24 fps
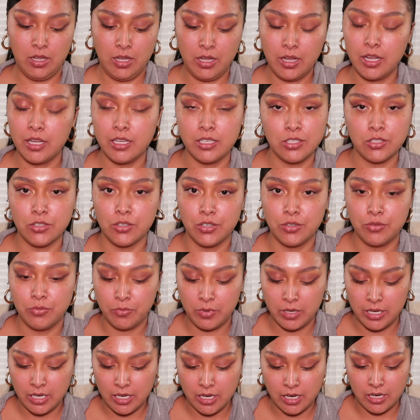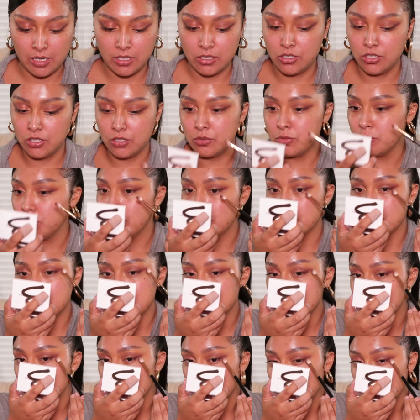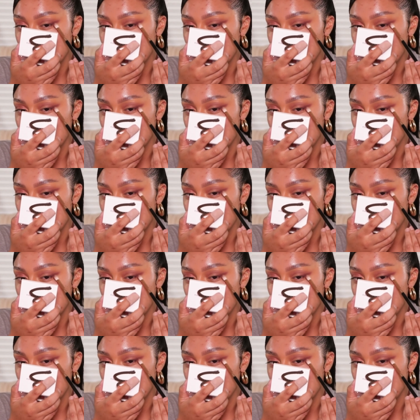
a certain way, and it just wasn't.